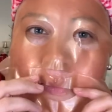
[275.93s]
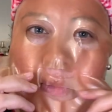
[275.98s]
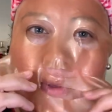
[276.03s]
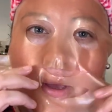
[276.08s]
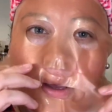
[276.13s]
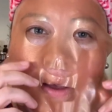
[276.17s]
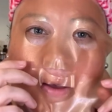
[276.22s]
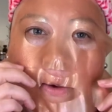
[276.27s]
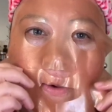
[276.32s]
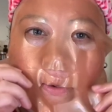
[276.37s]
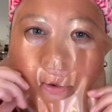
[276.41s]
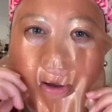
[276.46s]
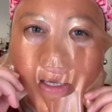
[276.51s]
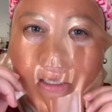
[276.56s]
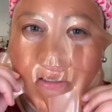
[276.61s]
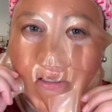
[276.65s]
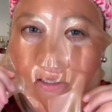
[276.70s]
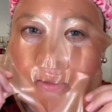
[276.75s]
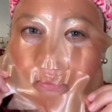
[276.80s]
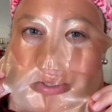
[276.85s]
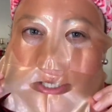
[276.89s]
Oh,
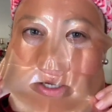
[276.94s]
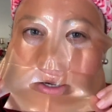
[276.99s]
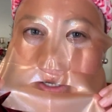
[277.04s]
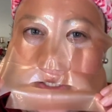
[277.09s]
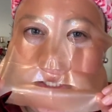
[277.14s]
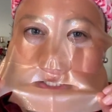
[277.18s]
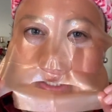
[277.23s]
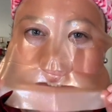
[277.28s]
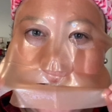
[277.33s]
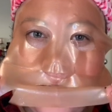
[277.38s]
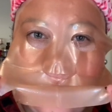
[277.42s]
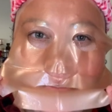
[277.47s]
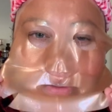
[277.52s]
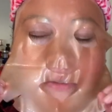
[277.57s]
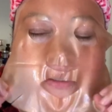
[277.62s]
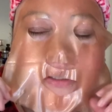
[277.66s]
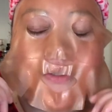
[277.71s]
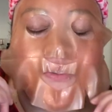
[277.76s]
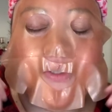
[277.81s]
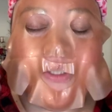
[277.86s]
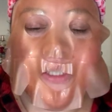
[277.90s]
and to be honest, I thought
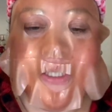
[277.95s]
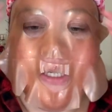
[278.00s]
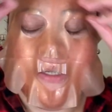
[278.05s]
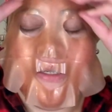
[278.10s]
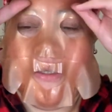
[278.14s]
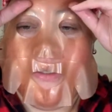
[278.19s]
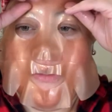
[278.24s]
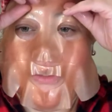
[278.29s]
this was like a